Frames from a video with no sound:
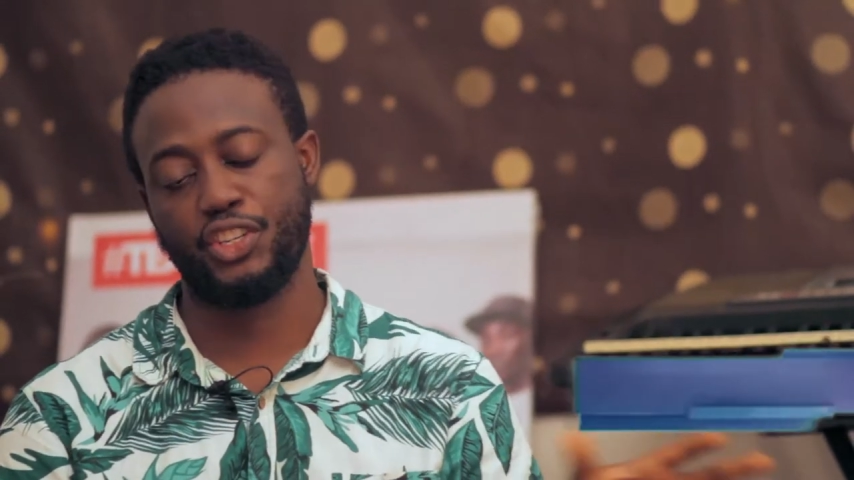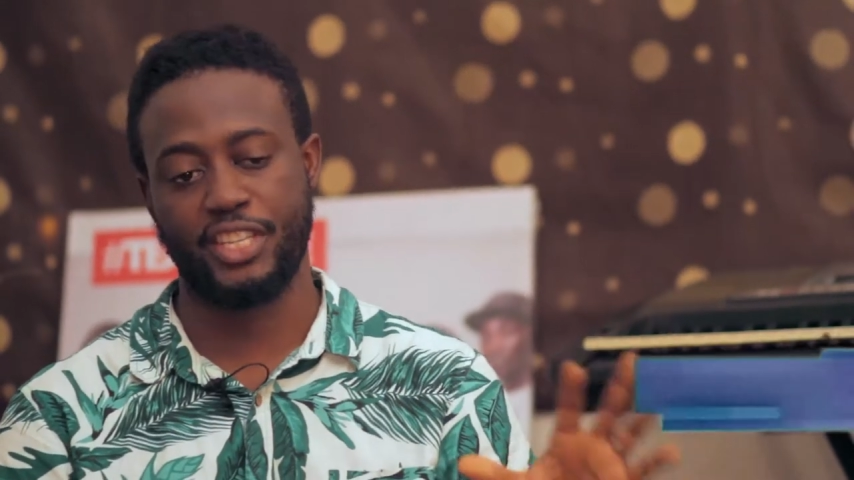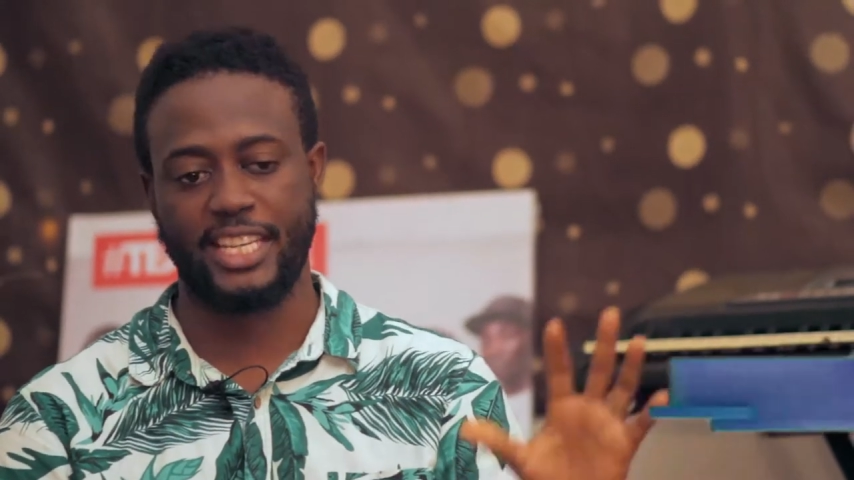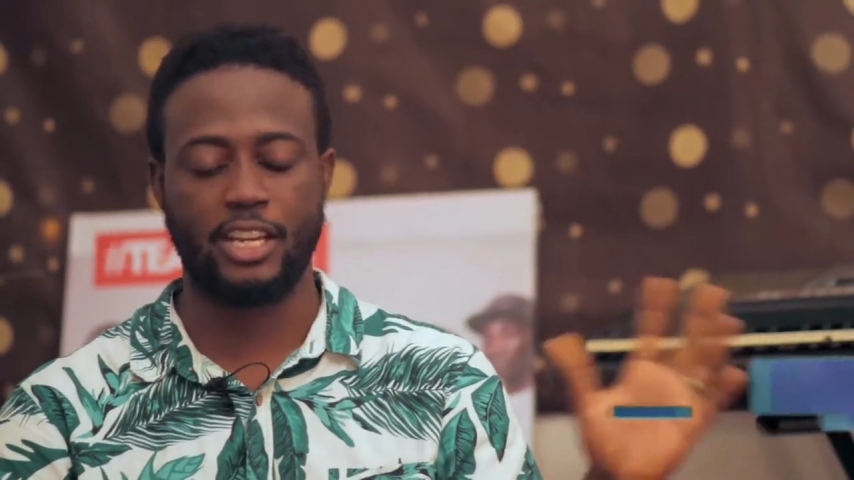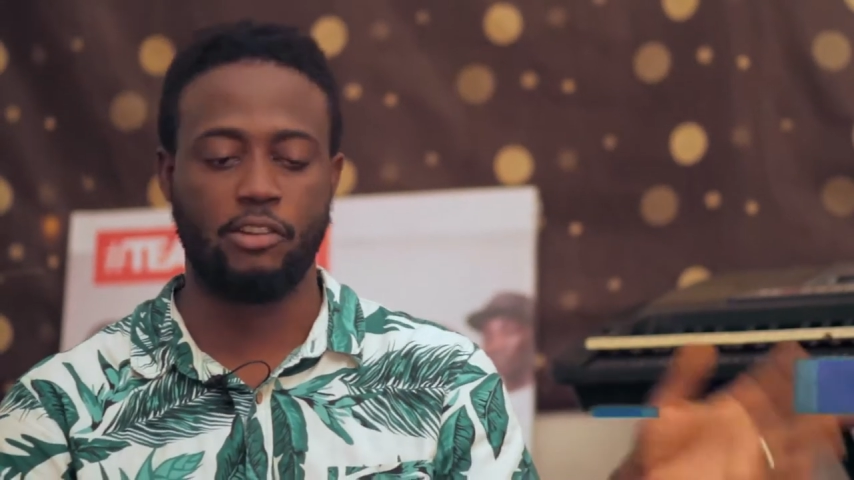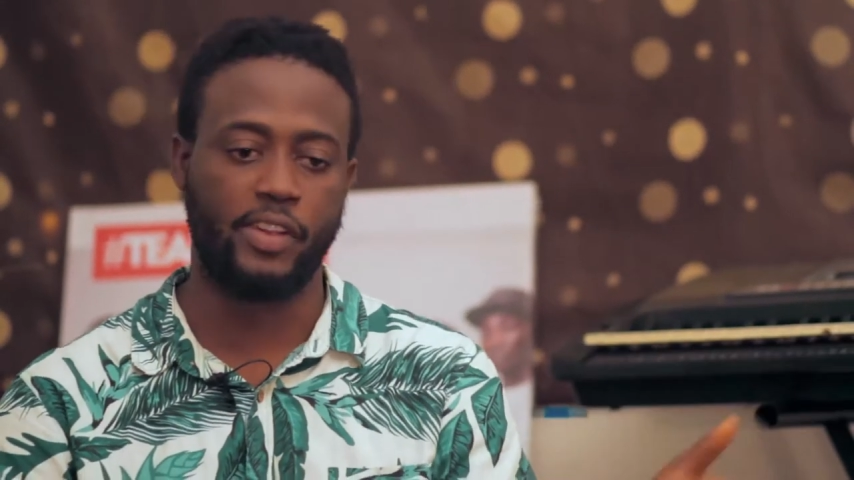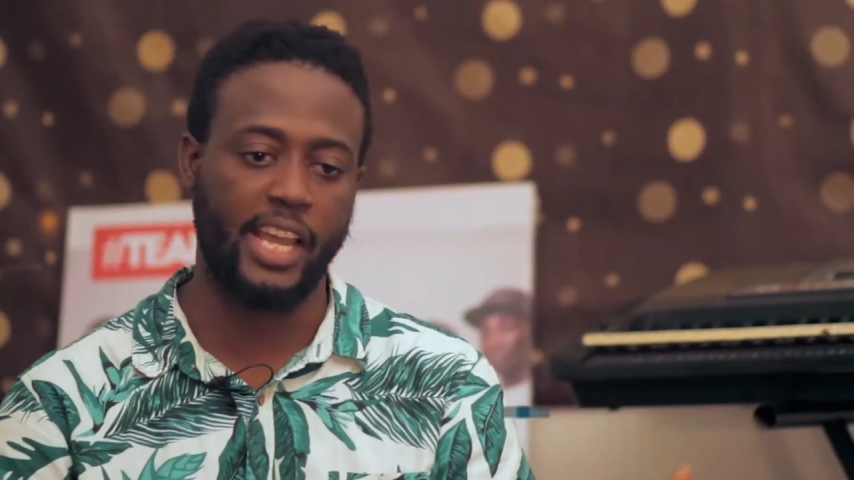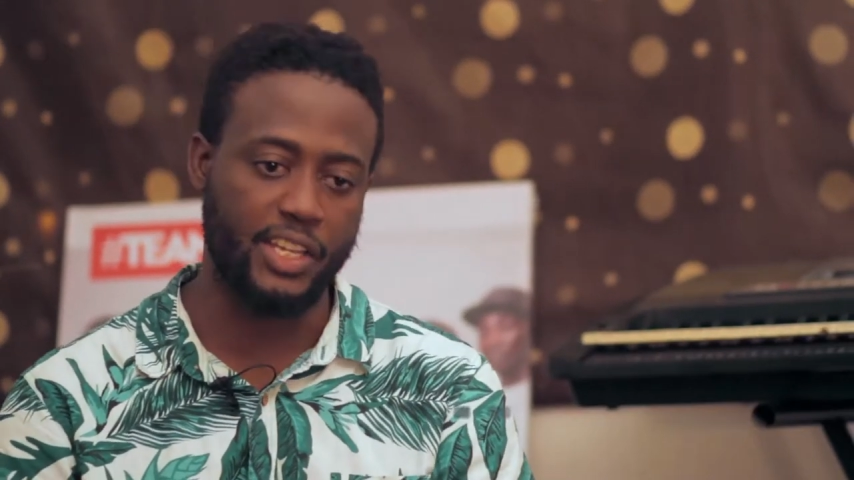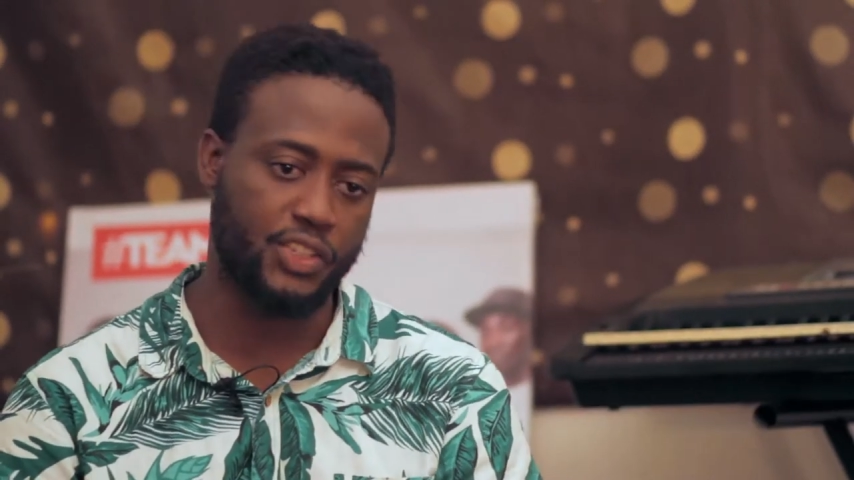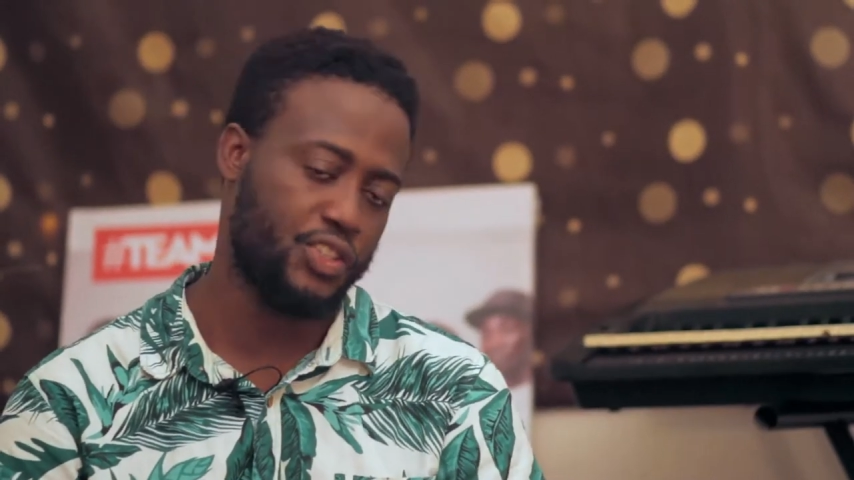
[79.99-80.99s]
Is the King of
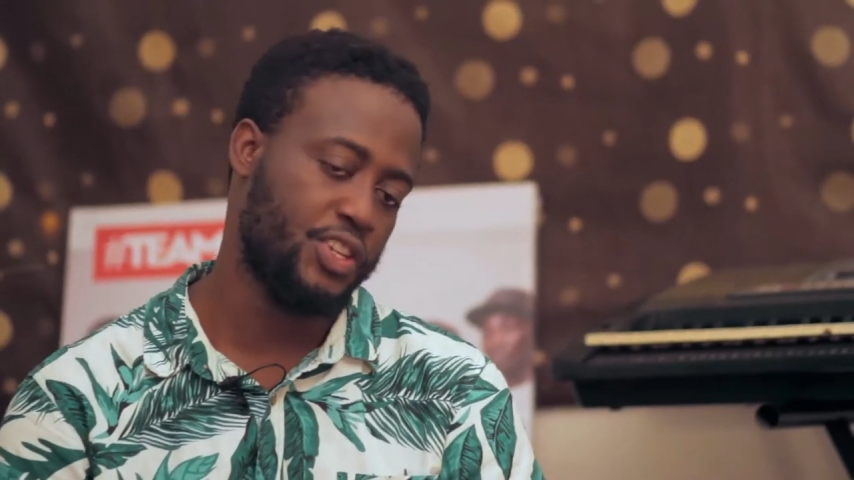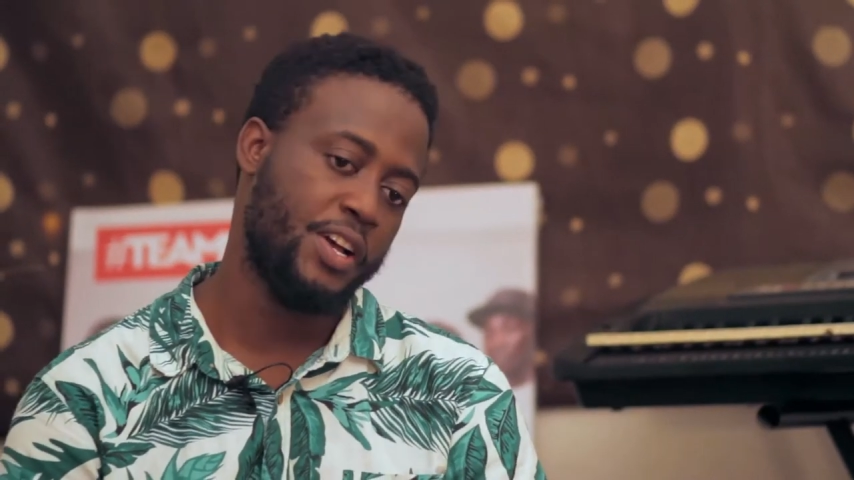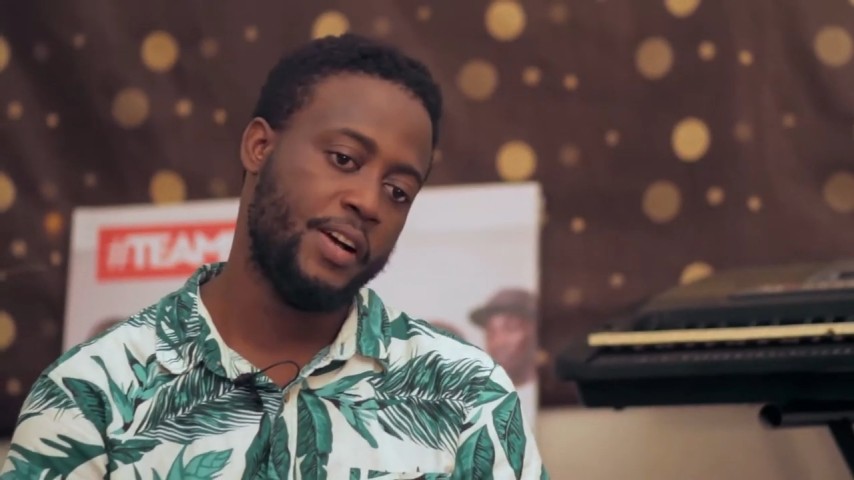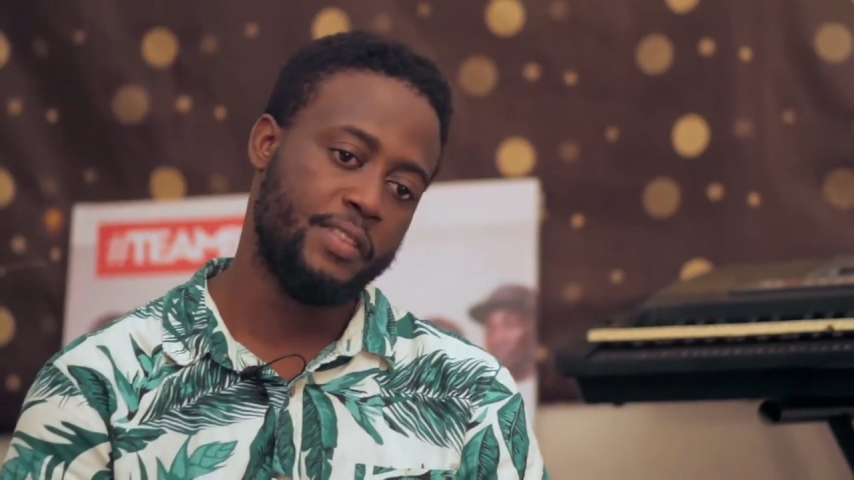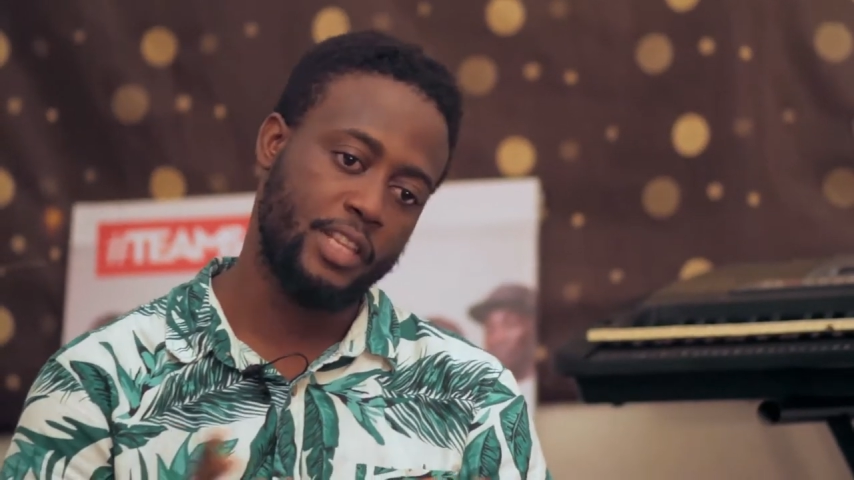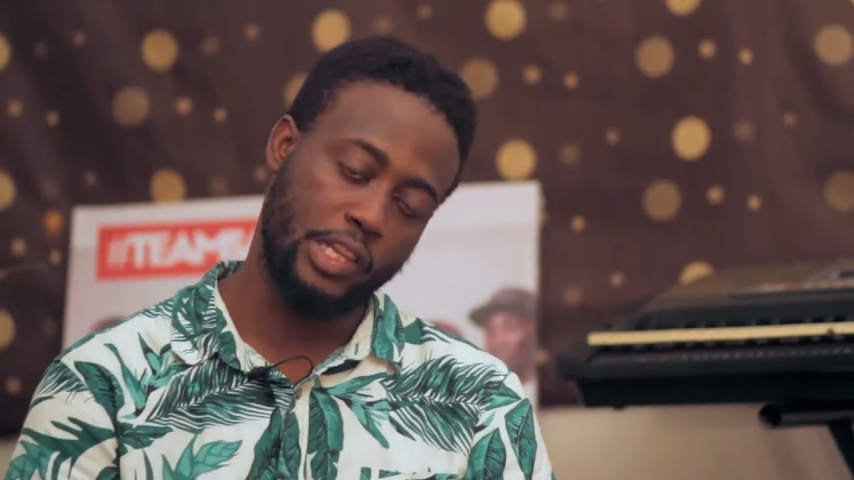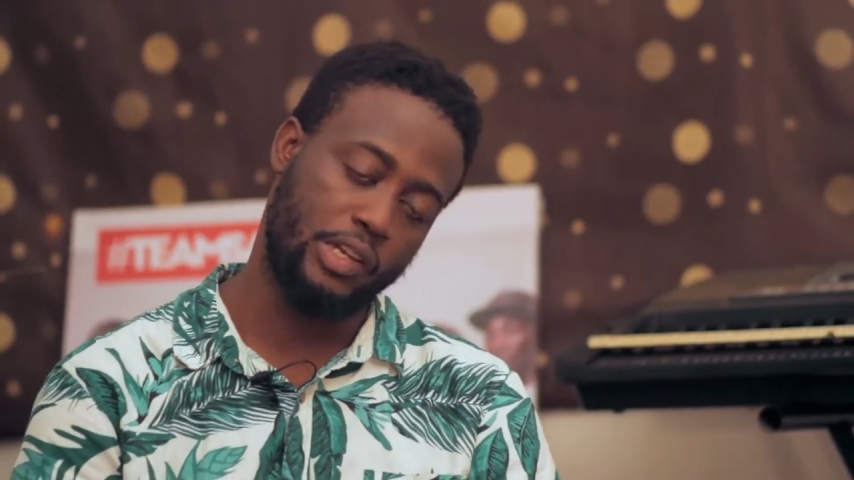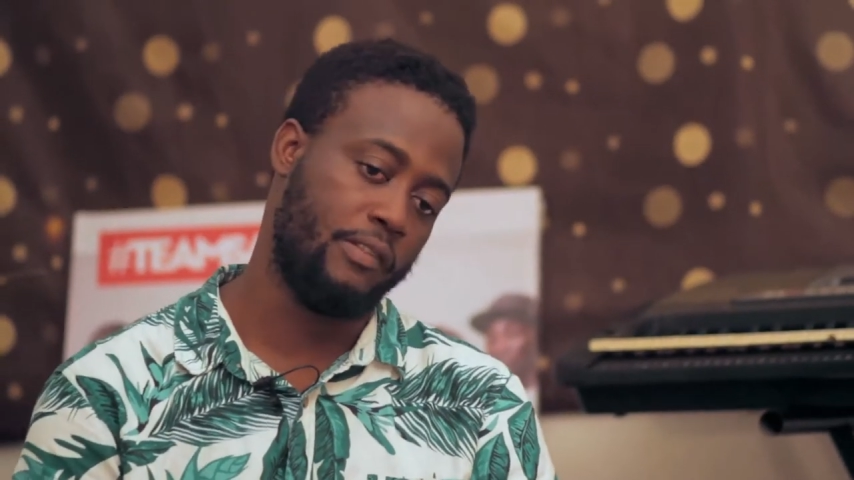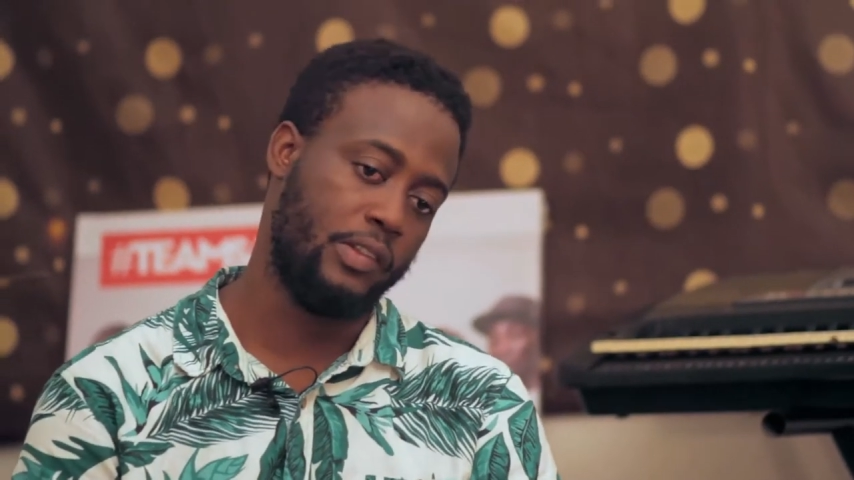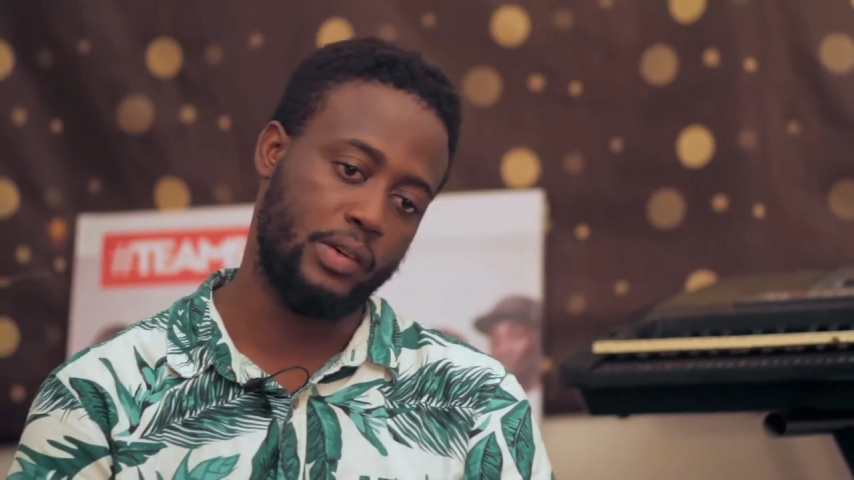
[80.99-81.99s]
Kings, the
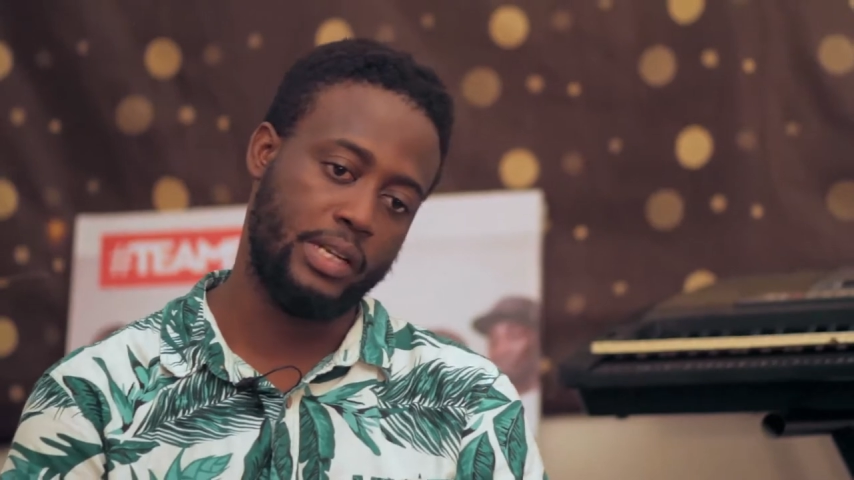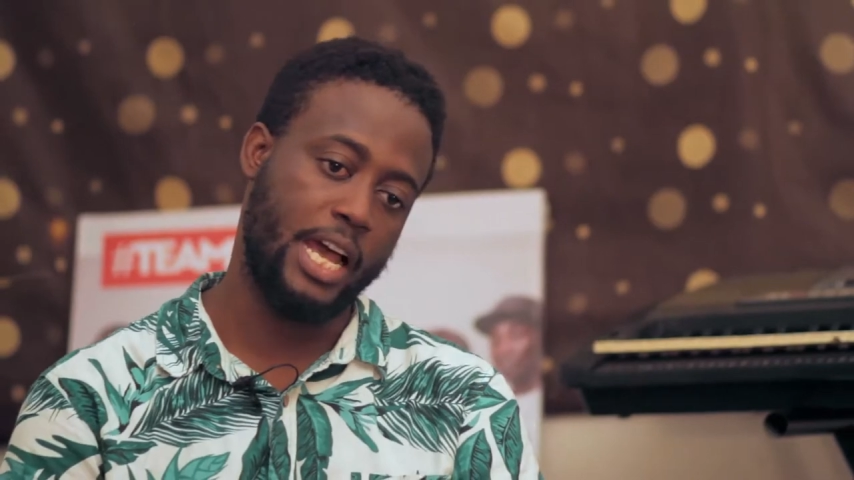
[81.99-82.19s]
Lord of Lords.